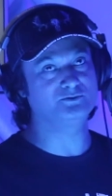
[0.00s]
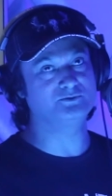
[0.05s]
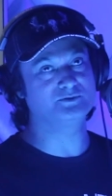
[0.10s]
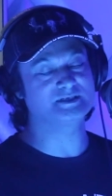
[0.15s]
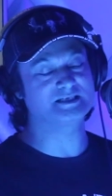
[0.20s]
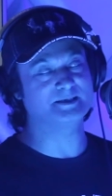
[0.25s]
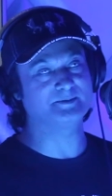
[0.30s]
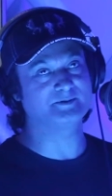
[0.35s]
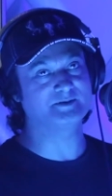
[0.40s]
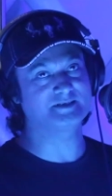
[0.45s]

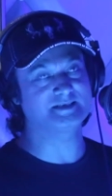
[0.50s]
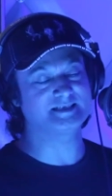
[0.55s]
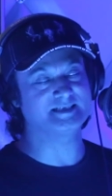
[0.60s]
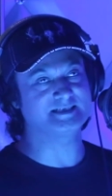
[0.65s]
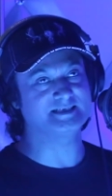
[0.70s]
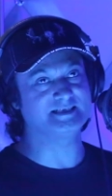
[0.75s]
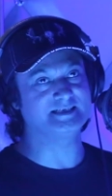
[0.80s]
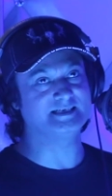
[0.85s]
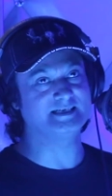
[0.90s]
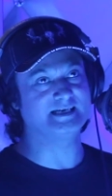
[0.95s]
Summer of
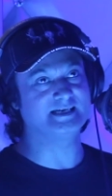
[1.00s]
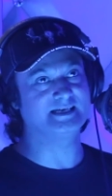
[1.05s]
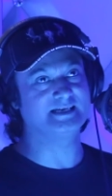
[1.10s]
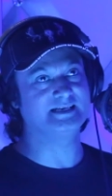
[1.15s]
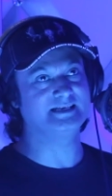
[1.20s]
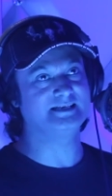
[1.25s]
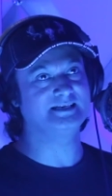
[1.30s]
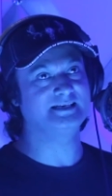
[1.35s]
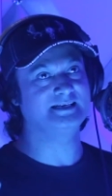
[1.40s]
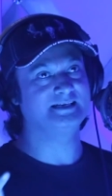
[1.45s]

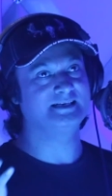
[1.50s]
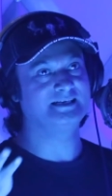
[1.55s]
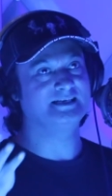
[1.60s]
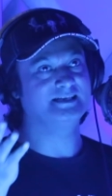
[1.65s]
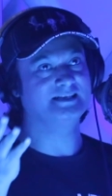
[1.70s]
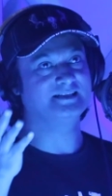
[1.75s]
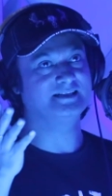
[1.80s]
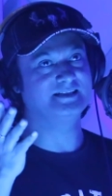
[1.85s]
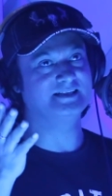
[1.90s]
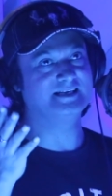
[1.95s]
69.
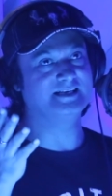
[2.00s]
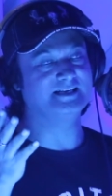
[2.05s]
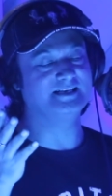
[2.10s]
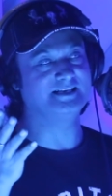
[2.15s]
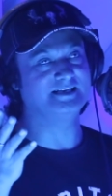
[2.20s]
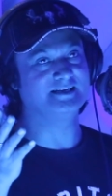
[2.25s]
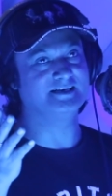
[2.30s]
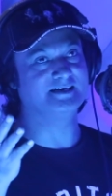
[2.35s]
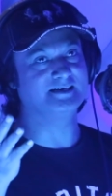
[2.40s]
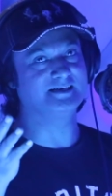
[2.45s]

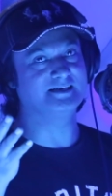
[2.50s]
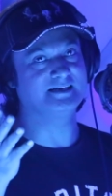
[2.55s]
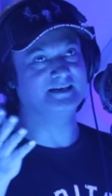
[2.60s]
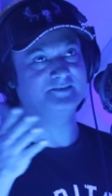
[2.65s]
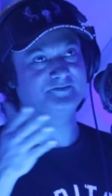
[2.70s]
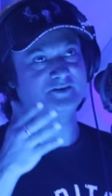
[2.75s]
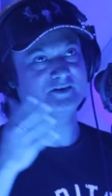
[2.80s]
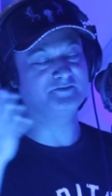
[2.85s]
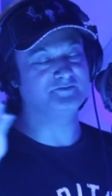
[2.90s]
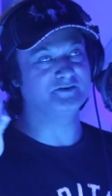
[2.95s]
Then uh,
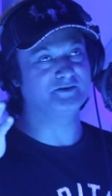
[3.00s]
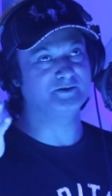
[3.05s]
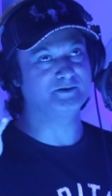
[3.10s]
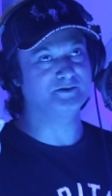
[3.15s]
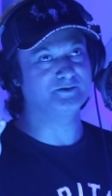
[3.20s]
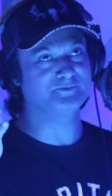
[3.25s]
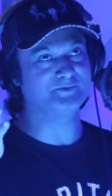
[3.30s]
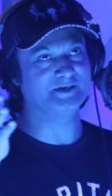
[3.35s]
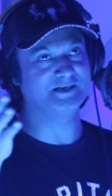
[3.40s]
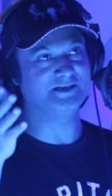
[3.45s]
Have You
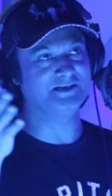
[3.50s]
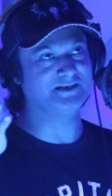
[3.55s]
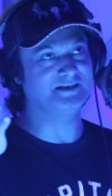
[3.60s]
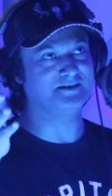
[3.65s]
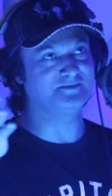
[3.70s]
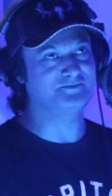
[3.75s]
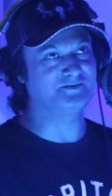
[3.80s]
Ever Really Loved